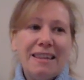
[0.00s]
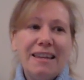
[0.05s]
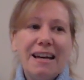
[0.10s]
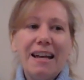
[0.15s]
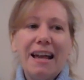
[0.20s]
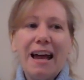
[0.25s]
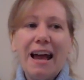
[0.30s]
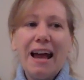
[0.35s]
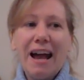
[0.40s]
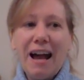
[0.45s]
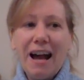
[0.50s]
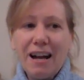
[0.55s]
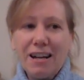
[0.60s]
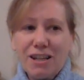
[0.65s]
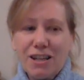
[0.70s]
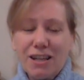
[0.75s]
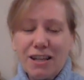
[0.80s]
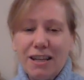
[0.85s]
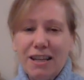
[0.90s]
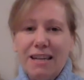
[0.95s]
that
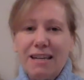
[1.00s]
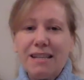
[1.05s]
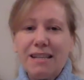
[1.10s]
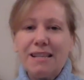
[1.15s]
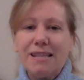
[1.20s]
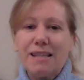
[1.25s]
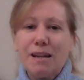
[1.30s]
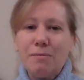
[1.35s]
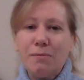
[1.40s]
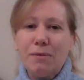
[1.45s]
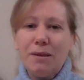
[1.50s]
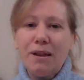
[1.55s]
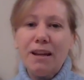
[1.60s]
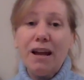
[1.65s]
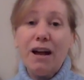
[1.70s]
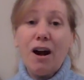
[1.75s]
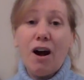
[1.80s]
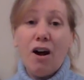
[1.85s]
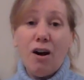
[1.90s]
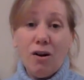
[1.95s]
actually is something
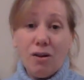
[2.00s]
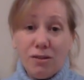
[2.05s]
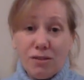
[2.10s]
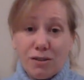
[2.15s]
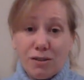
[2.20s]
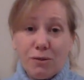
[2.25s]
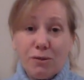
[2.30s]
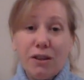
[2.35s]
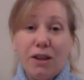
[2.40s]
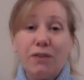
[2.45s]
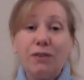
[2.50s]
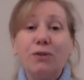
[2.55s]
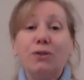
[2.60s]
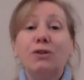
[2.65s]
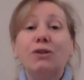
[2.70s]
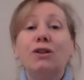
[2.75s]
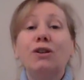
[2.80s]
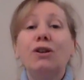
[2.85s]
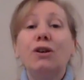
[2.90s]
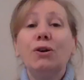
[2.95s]
also that they're
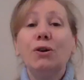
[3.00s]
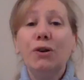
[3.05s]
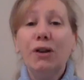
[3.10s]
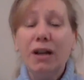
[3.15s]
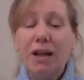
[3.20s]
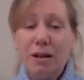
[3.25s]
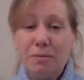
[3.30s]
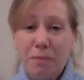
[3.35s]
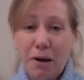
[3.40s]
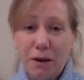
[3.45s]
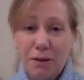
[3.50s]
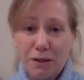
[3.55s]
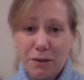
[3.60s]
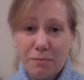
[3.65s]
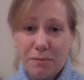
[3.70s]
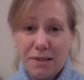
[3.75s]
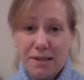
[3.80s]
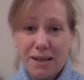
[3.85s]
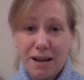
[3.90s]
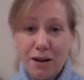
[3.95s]
learning about
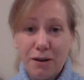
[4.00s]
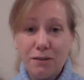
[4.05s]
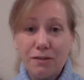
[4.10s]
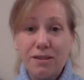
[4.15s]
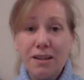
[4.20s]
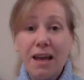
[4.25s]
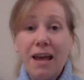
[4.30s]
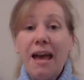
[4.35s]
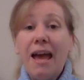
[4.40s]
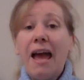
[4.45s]
themselves